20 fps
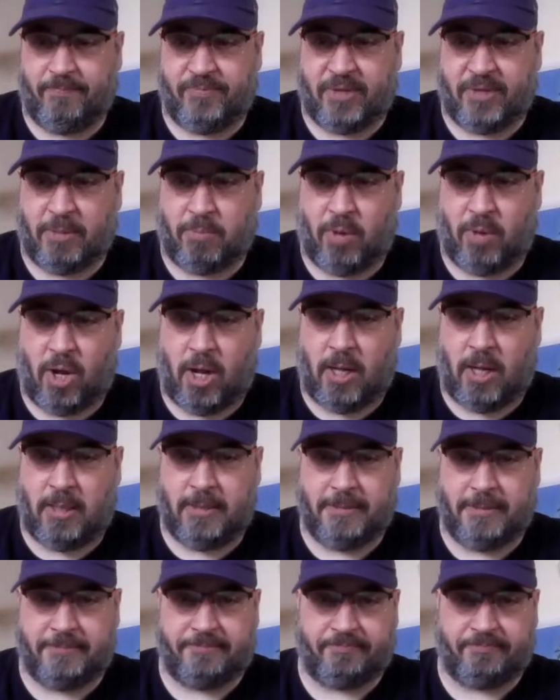the
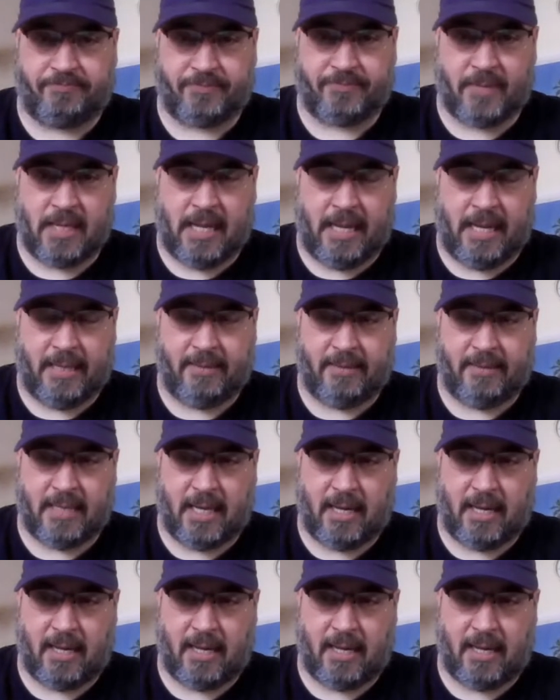ball. And